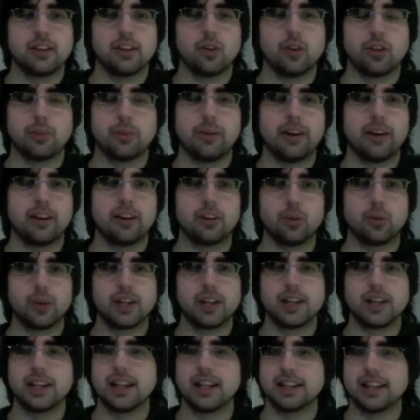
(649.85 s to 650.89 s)
America we
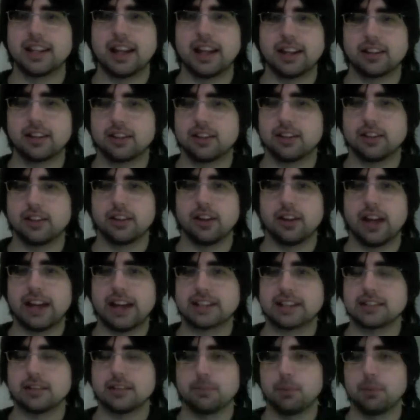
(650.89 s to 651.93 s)
didn't get that
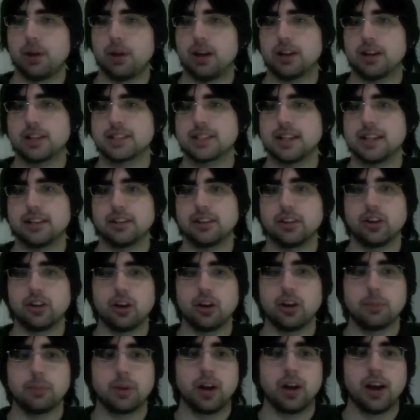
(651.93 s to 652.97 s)
excellent box set that
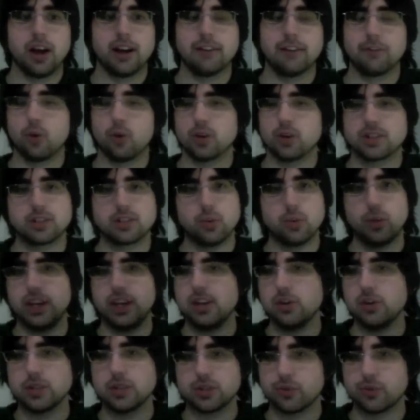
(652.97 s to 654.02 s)
Europe got. And of course, the Wii
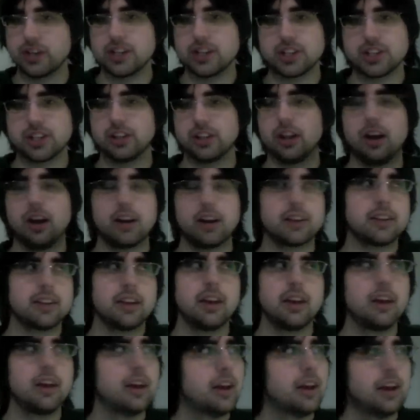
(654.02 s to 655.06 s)
U is region locked.
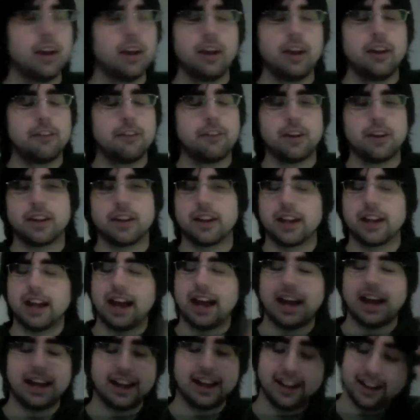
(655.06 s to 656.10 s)
Fucking
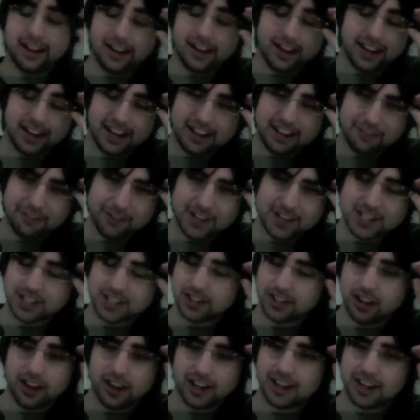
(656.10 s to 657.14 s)

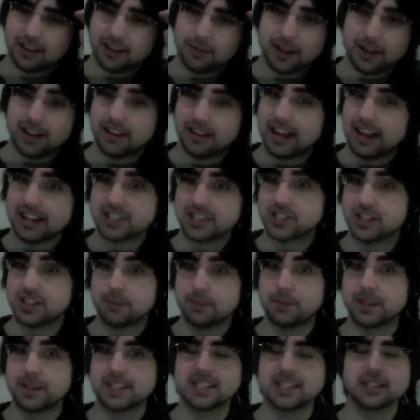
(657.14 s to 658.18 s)
region locking, man. That
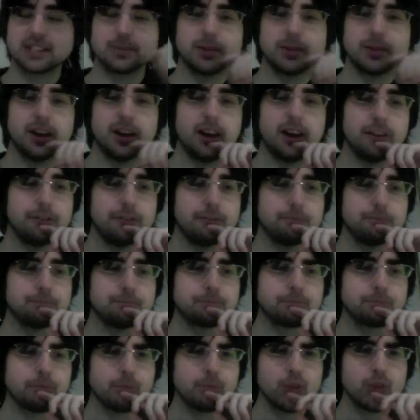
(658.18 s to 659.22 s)
shit pisses me off.
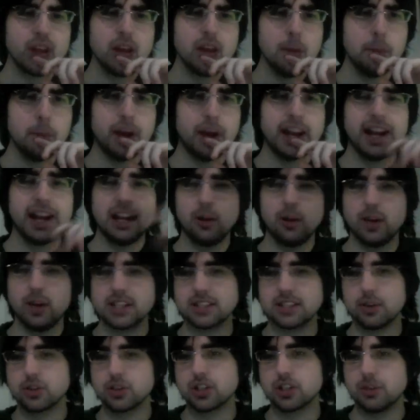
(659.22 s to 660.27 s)
But anyways,
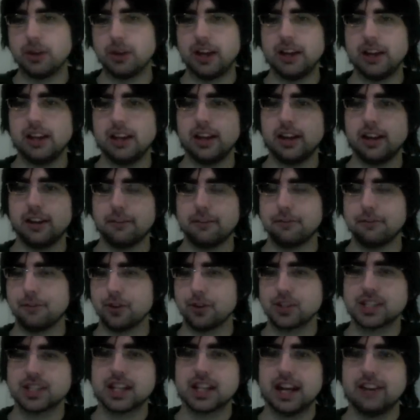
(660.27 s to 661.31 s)
those are my
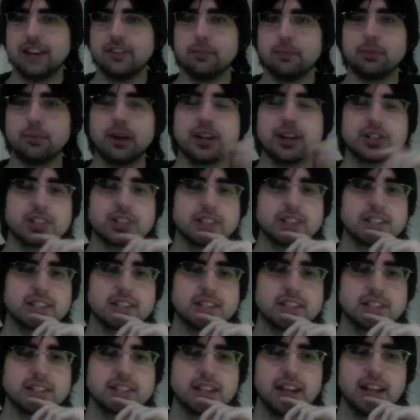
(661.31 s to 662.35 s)
first kind of impressions
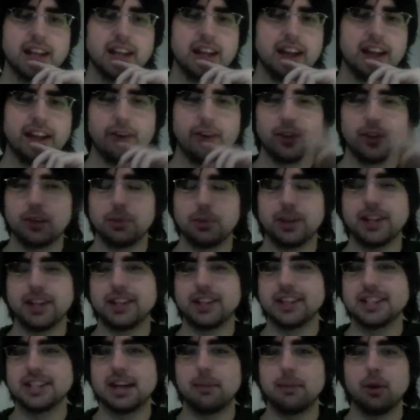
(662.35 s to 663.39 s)
because I only played
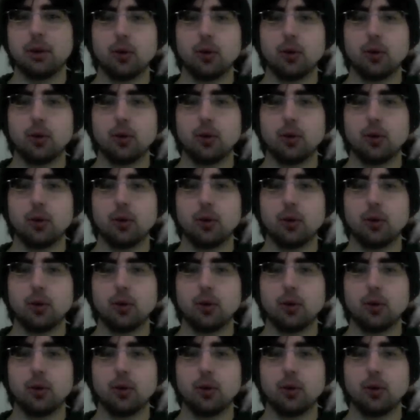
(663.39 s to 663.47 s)
the demo